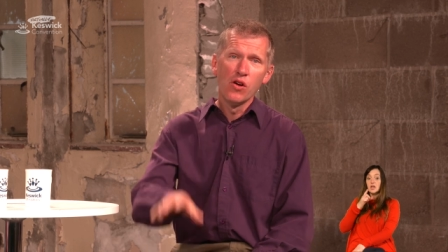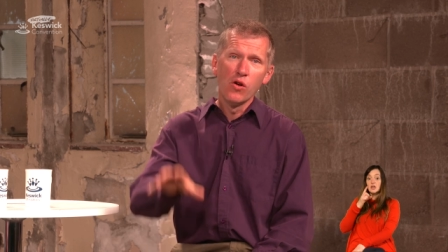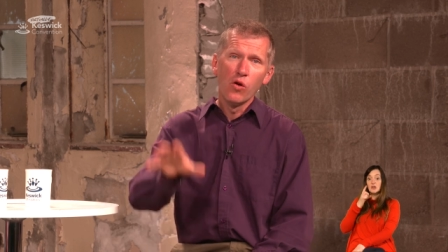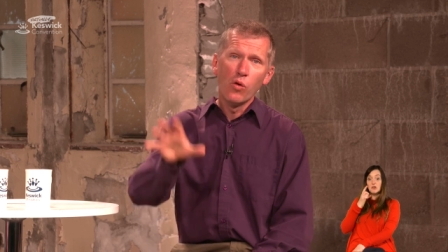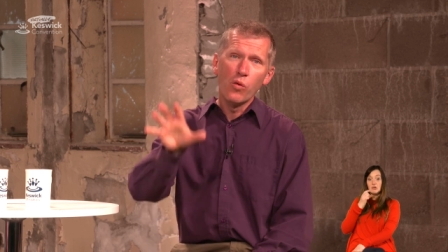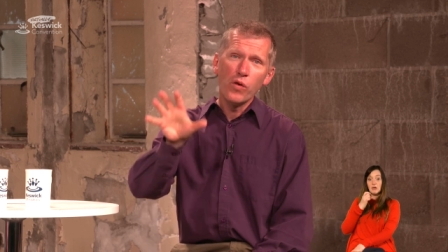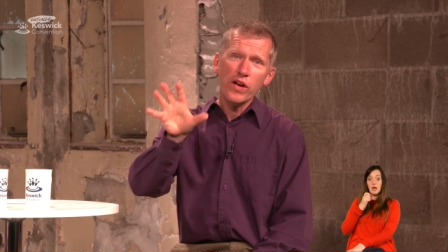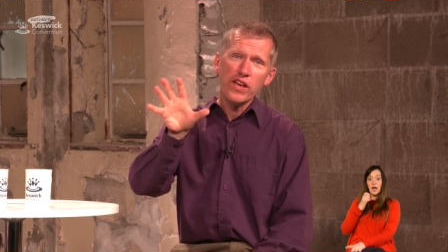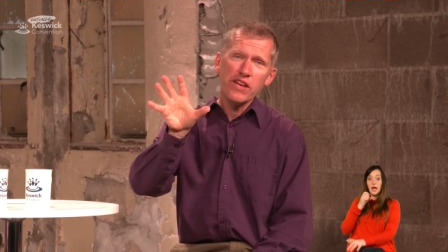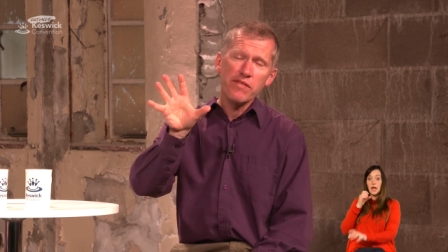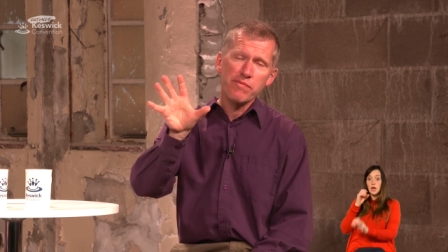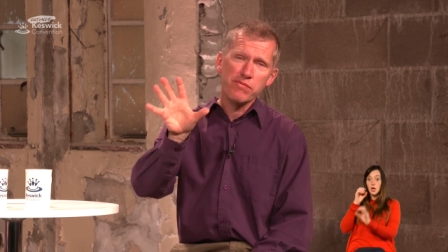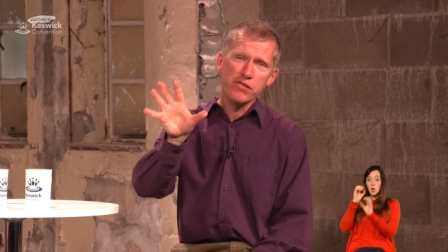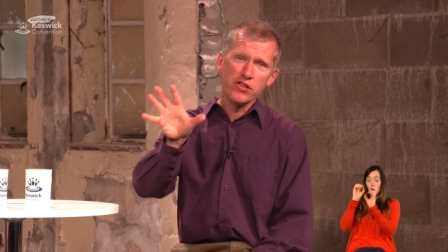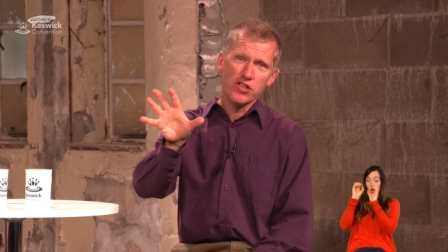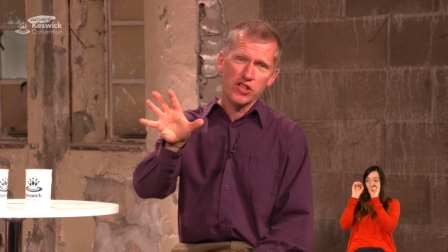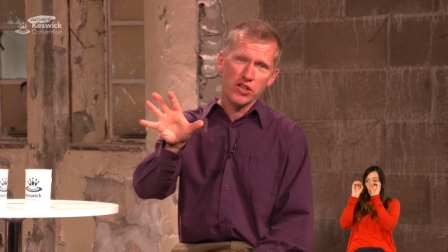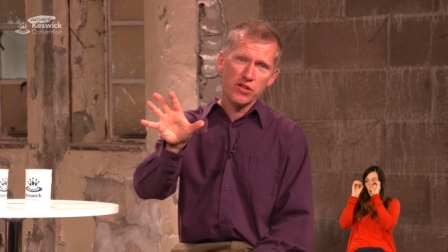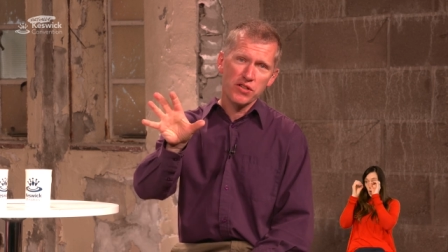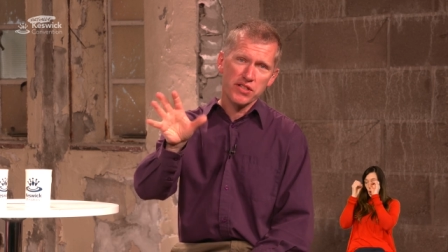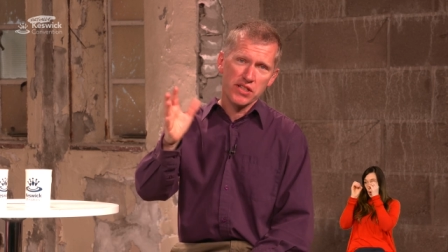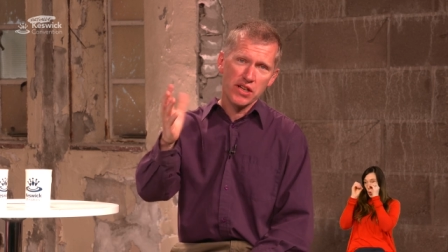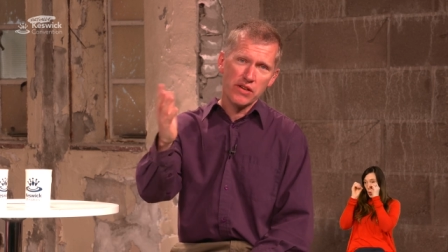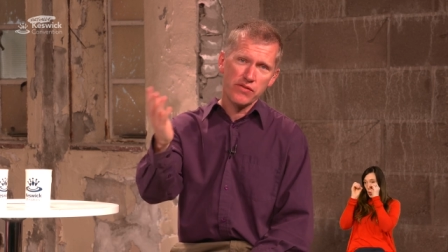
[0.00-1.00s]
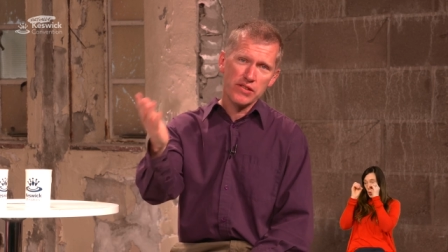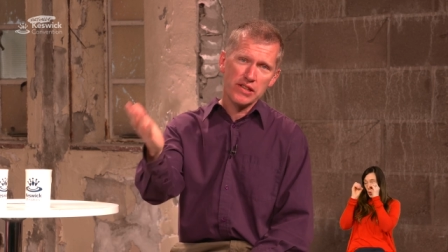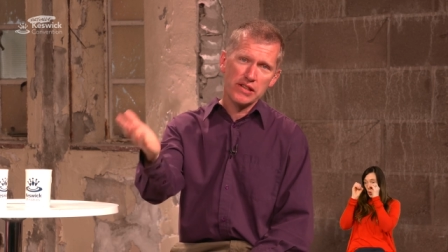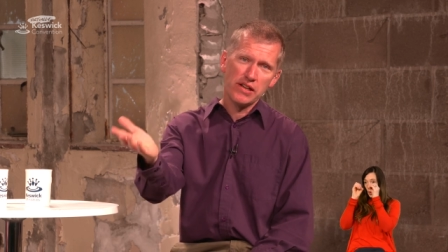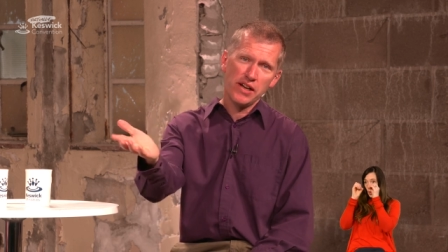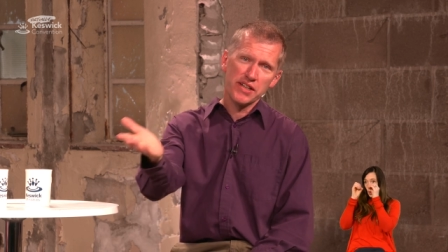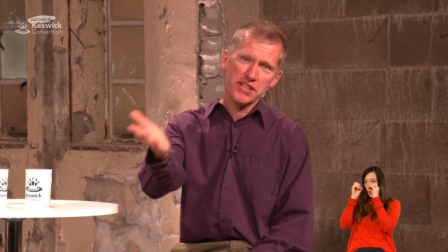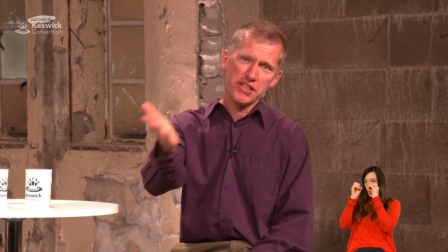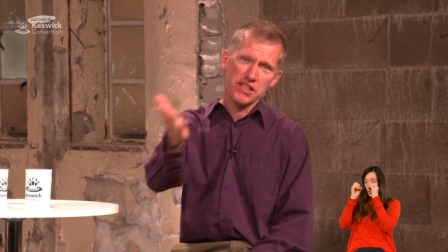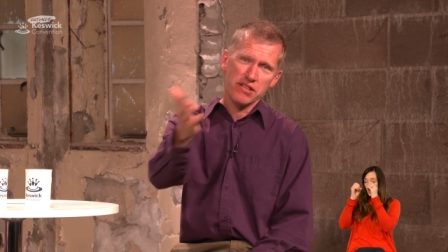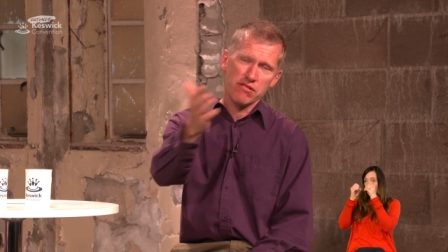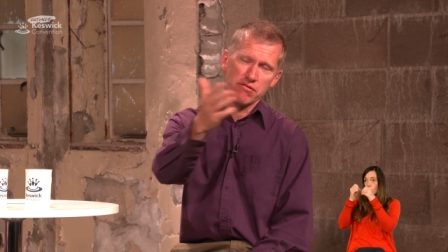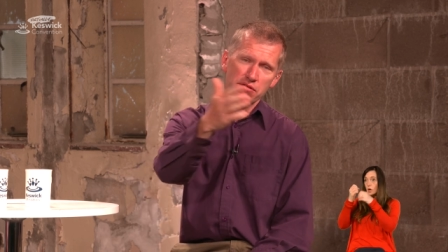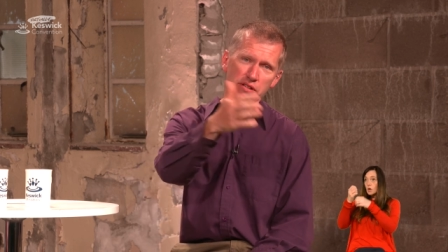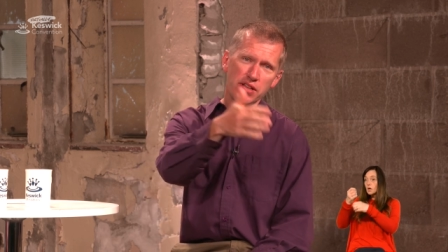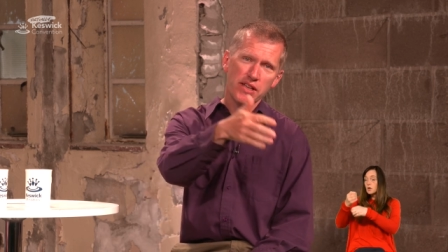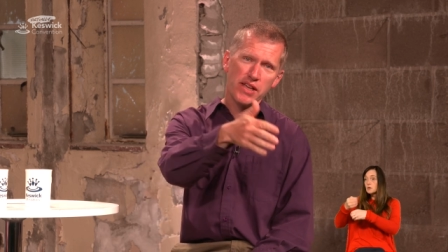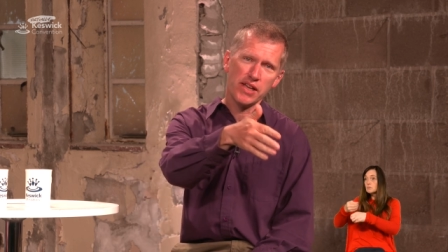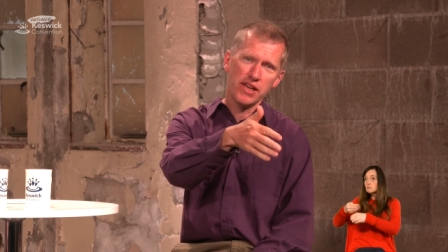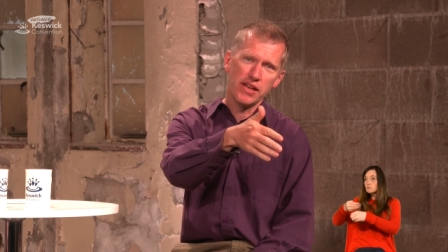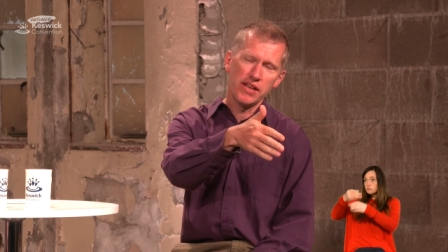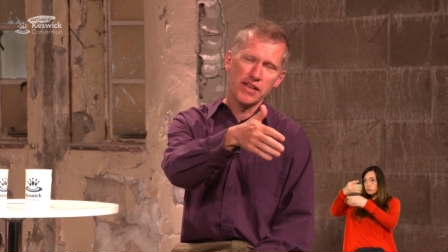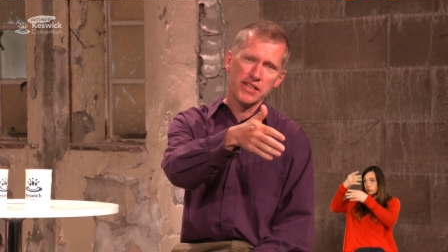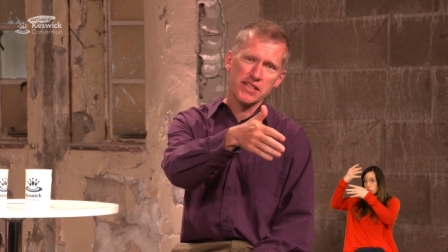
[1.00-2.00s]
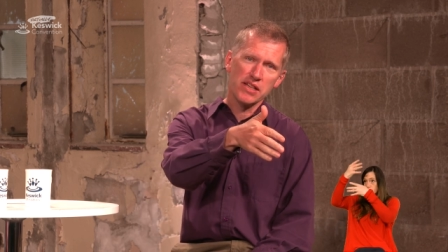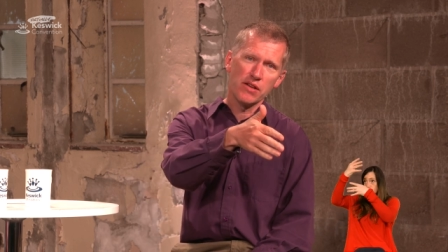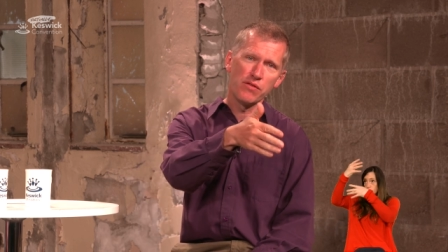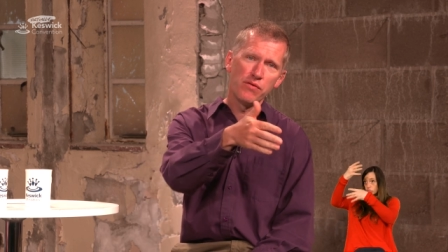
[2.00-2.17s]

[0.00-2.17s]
We've produced over the last three years